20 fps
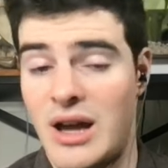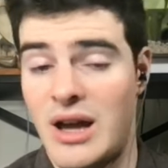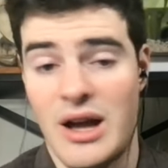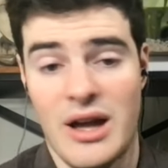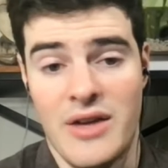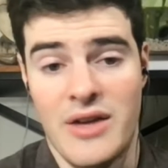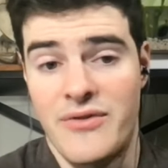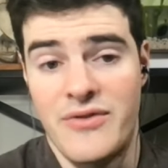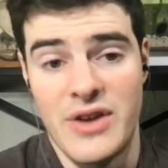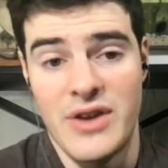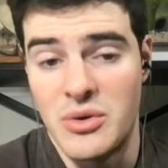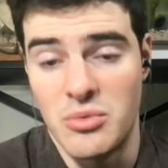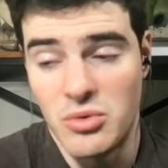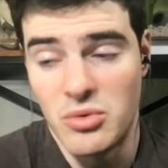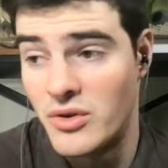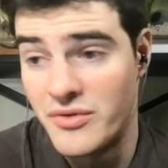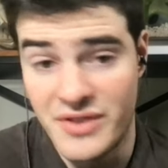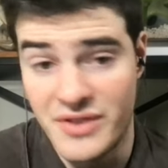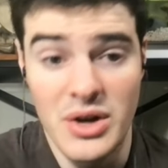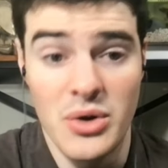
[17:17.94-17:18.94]
if Van,
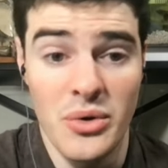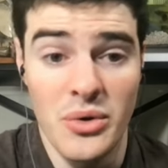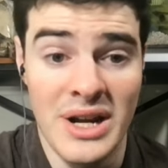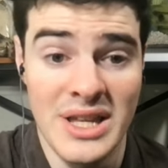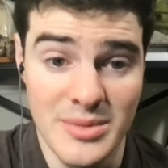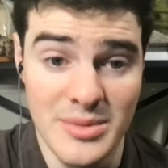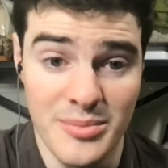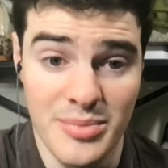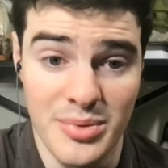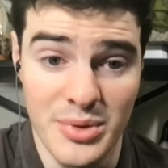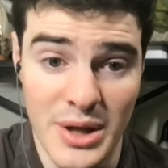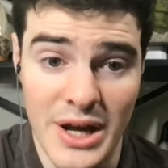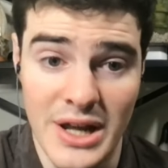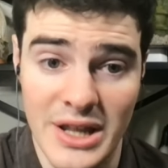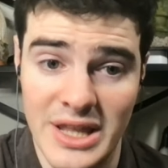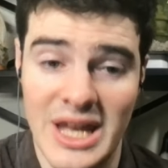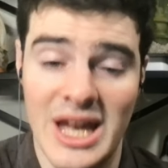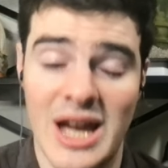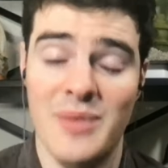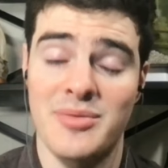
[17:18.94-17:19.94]
well, if Van Noy doesn't play,
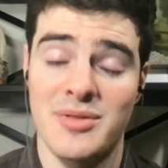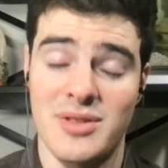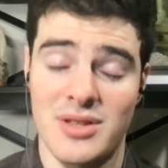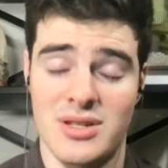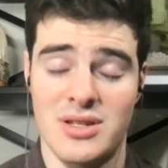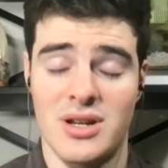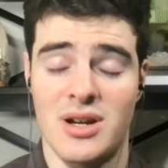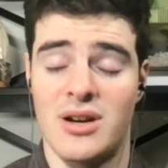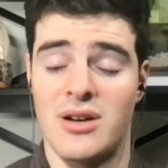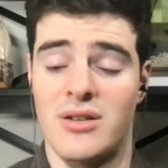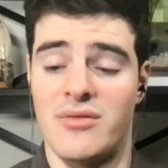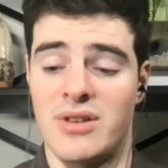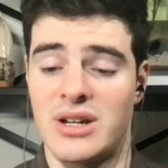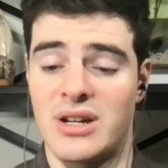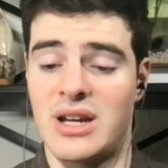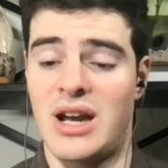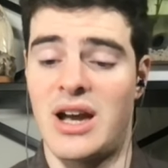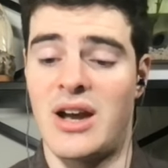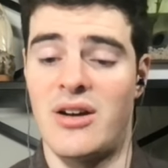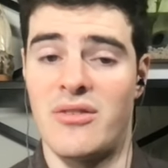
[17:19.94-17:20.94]
the absence of
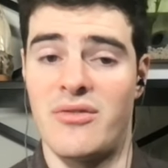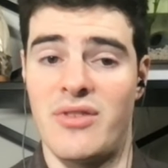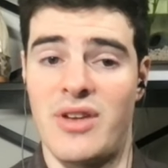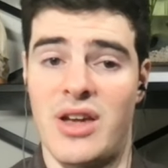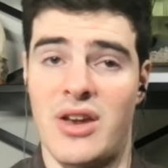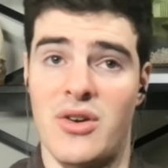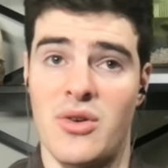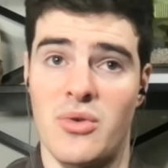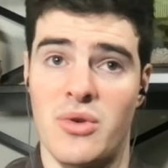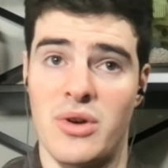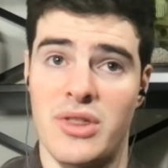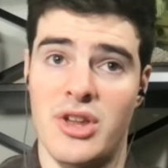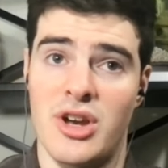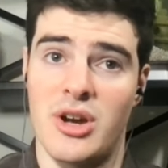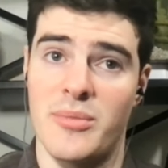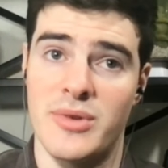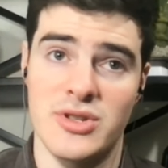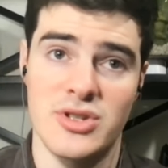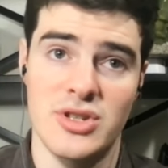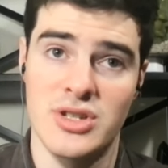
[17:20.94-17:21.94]
Kyle Van Noy there.
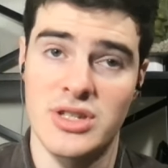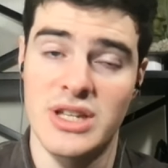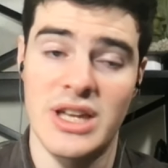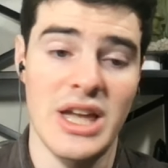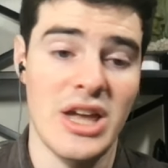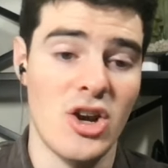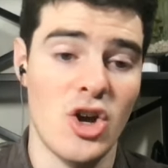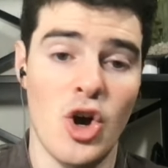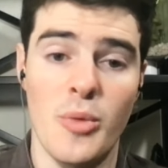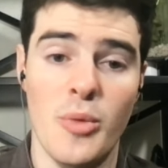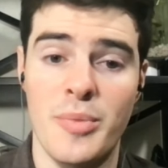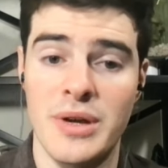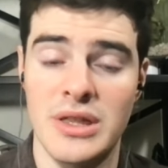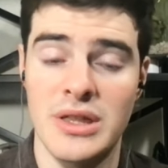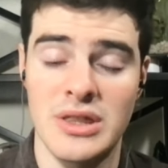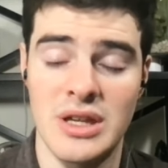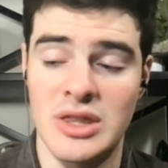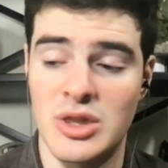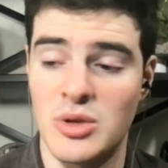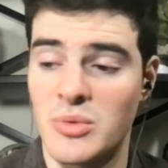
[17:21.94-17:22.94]
But just, again, hoping
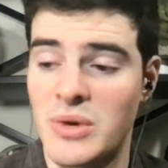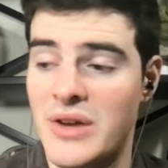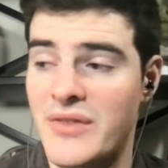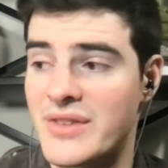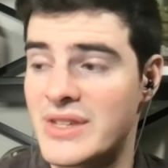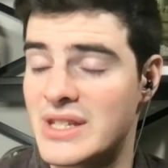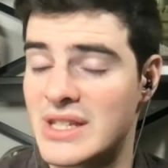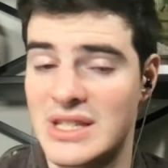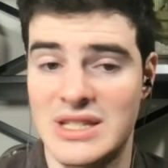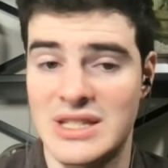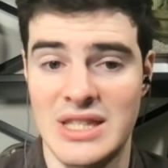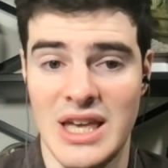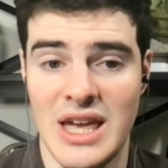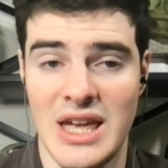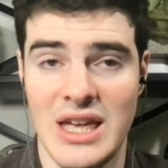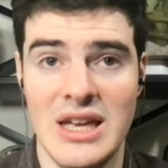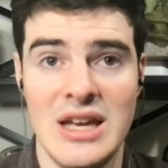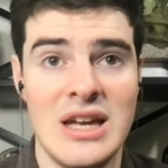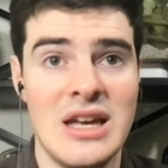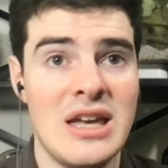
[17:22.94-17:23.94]
that the Ravens can
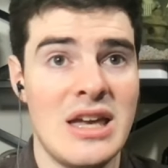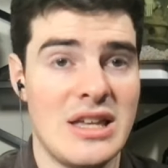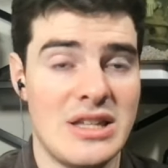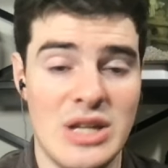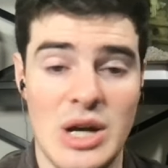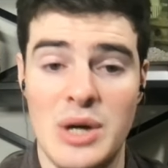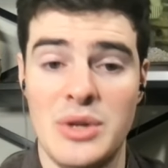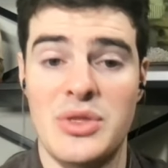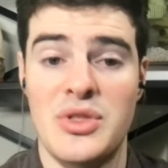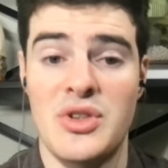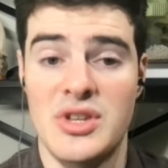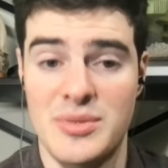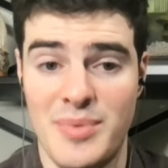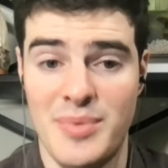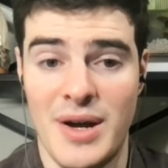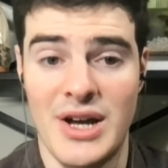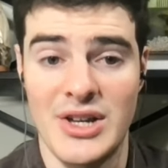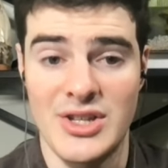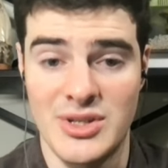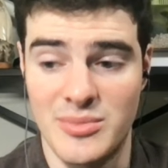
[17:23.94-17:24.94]
stay as healthy as
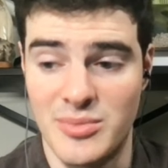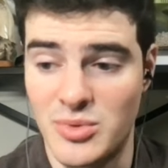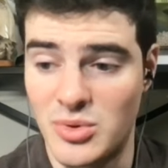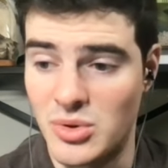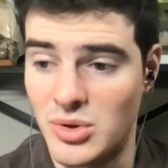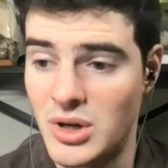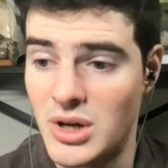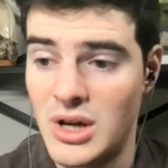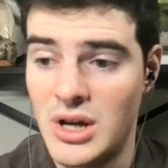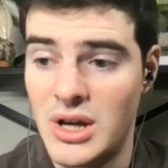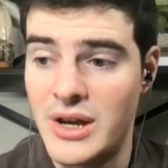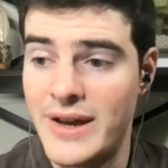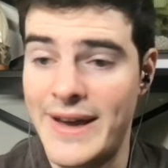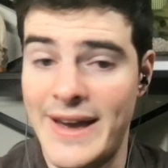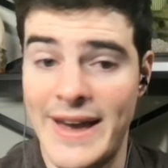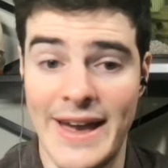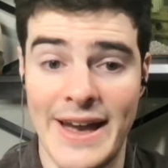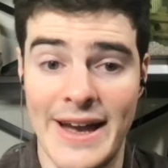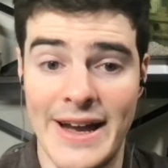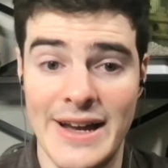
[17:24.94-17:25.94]
possible
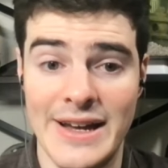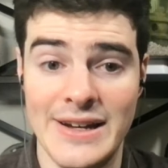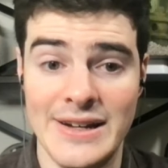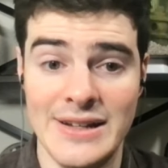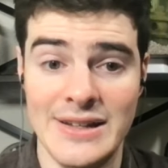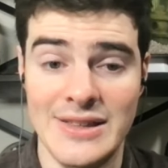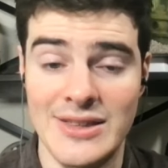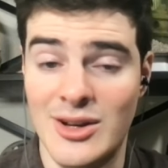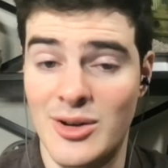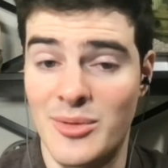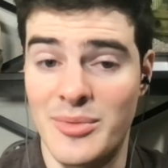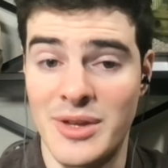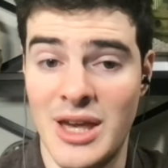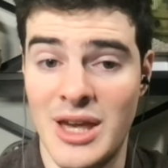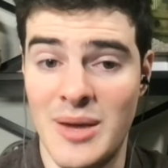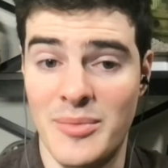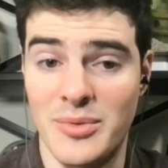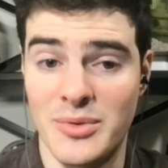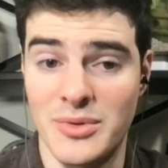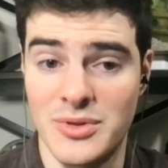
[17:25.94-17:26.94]
and they'll be
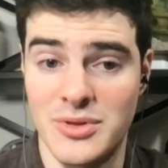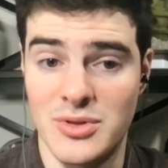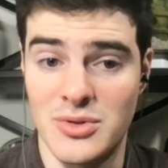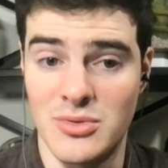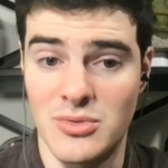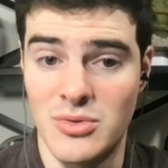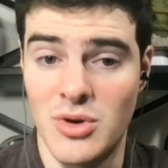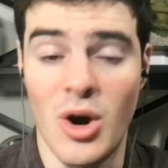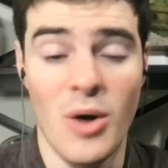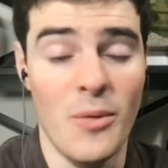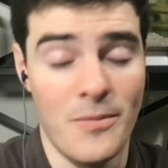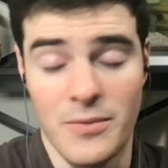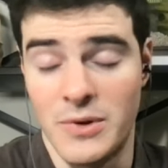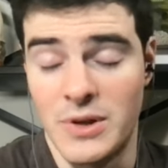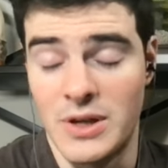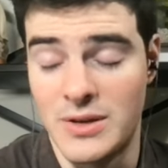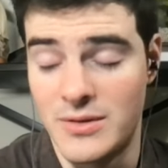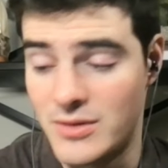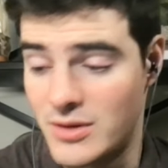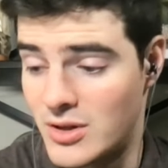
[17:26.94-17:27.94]
able to
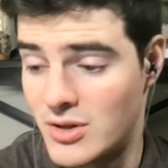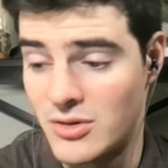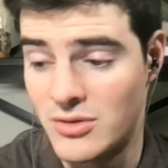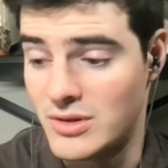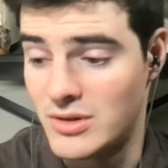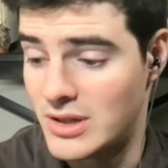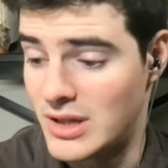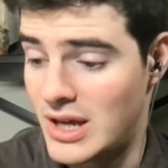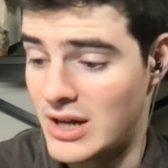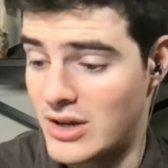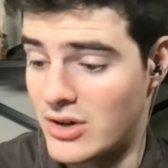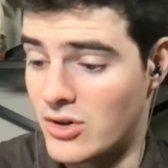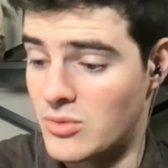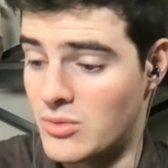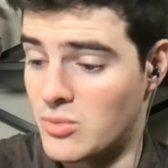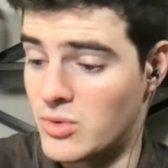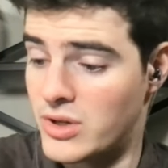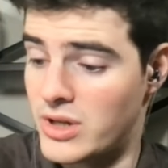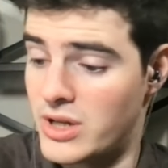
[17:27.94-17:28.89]
hopefully, you know, knock on wood